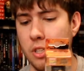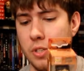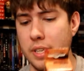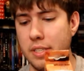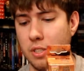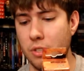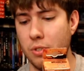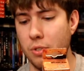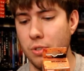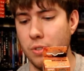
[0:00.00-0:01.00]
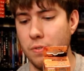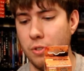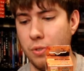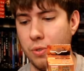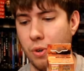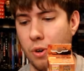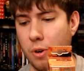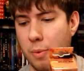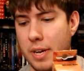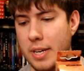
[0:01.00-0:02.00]
So that's exclusive to
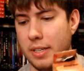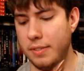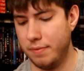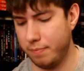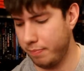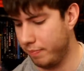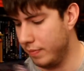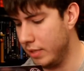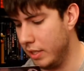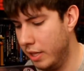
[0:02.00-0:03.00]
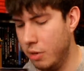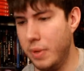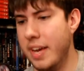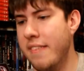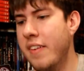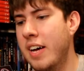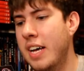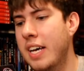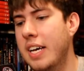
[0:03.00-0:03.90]
Horror Block. Then we have